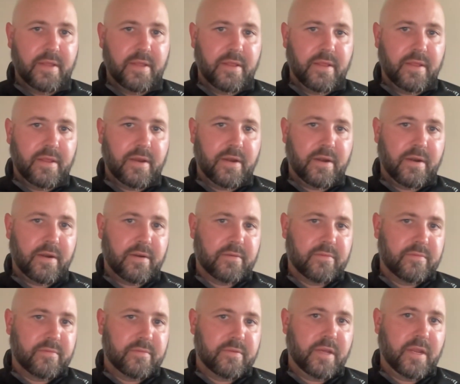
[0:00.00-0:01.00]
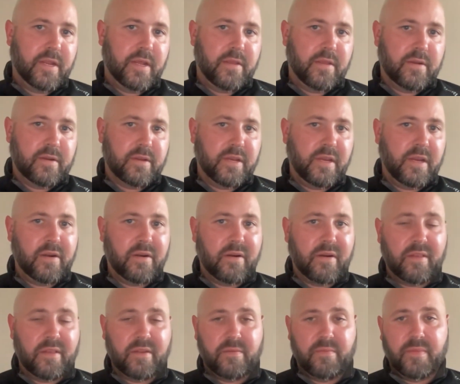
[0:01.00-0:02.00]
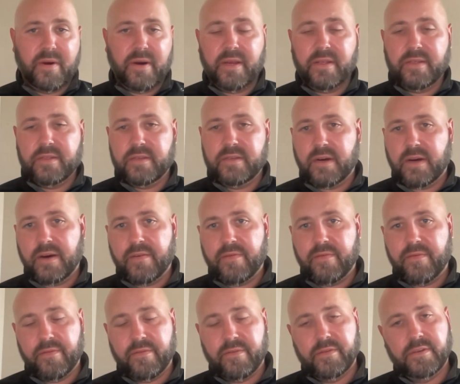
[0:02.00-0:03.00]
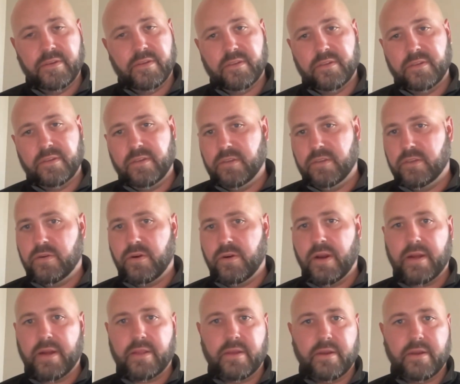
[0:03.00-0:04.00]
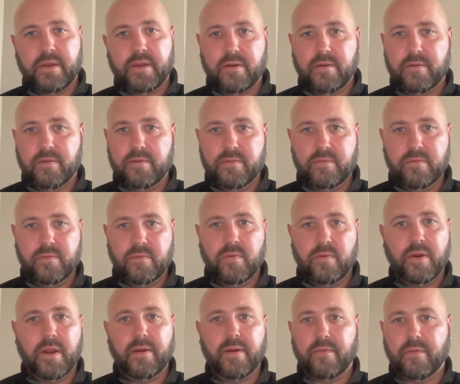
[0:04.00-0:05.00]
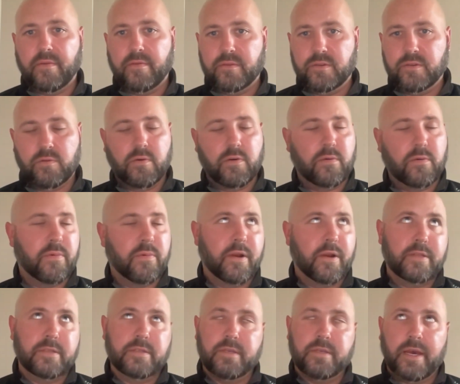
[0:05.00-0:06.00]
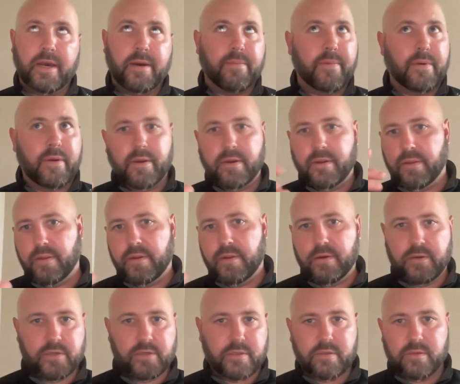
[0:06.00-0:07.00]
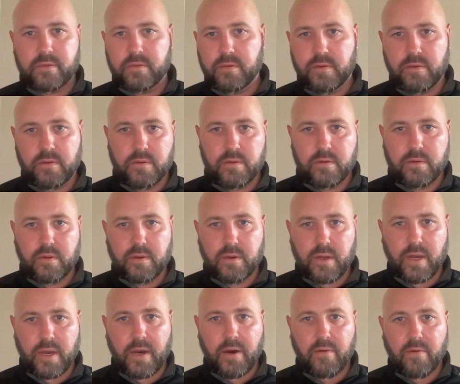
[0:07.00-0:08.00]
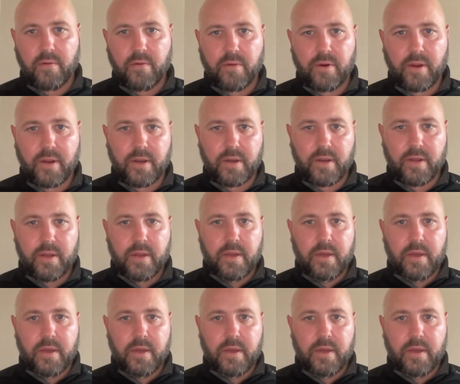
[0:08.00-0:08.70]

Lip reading: They're getting their gear on, their mind's off, or they're just distracted on whatever squirrel brains is happening and they're just out, right?